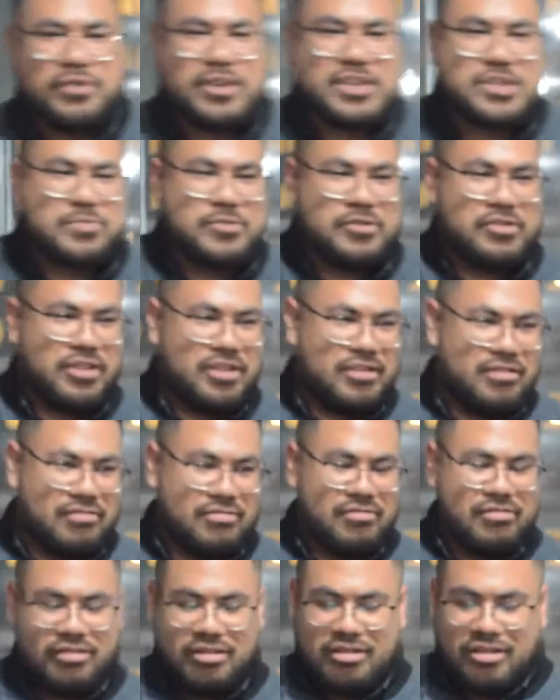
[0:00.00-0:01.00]
Isabel can
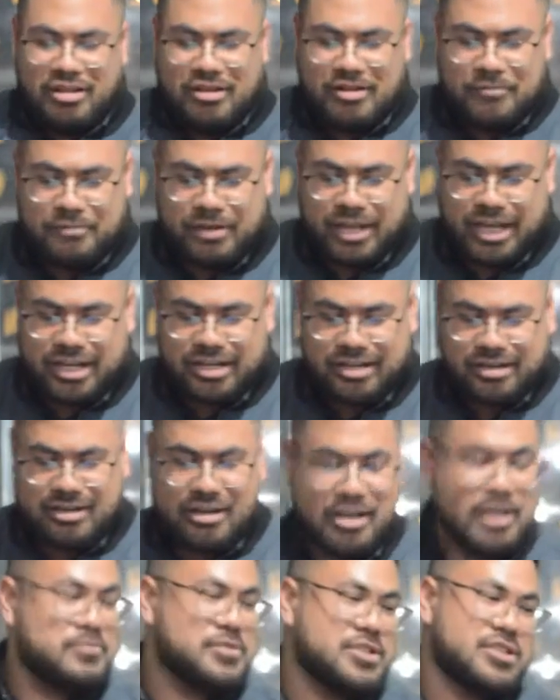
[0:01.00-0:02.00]
relate.
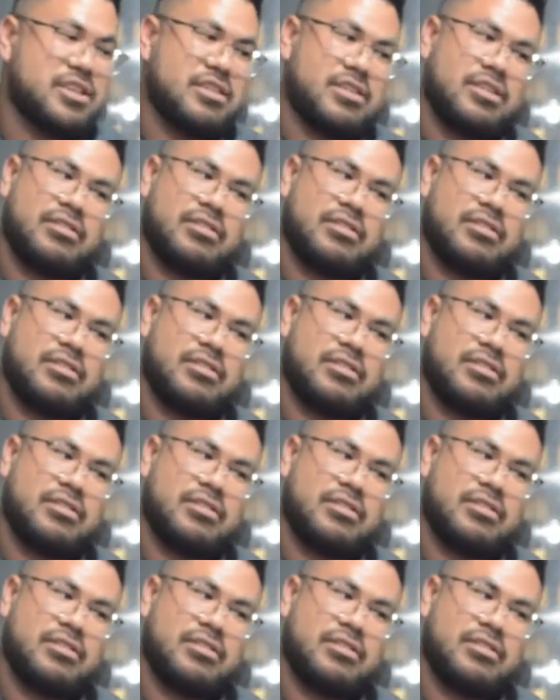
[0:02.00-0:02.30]
I'm just kidding.